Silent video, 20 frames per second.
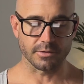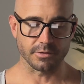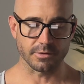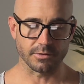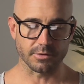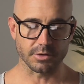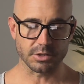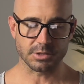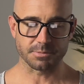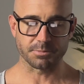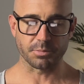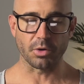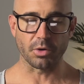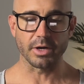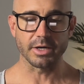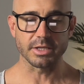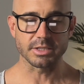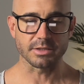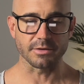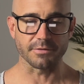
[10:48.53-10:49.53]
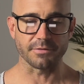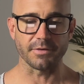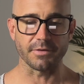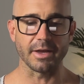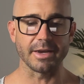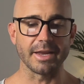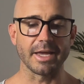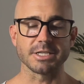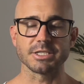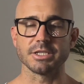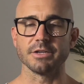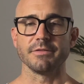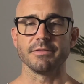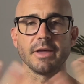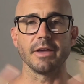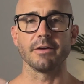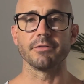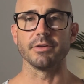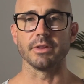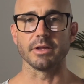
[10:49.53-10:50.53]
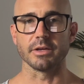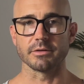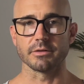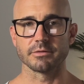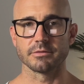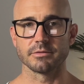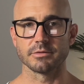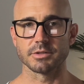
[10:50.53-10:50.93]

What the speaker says: The spine is the foundation of everything.